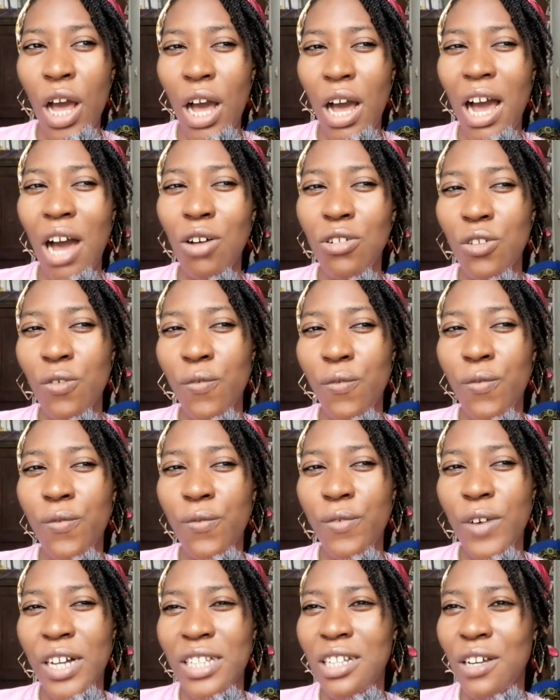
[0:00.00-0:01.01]
how the
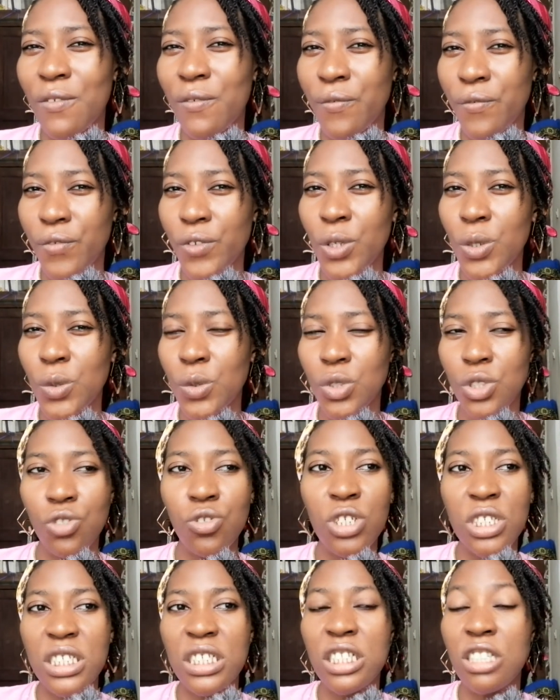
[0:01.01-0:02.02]
father feels
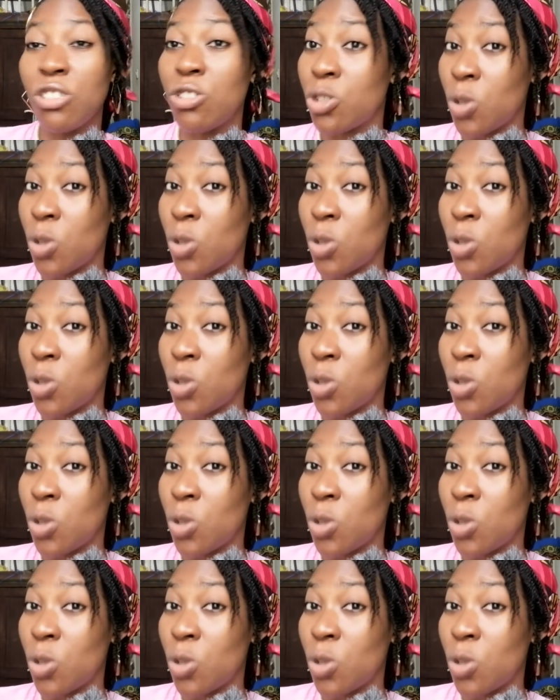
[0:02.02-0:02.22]
treating the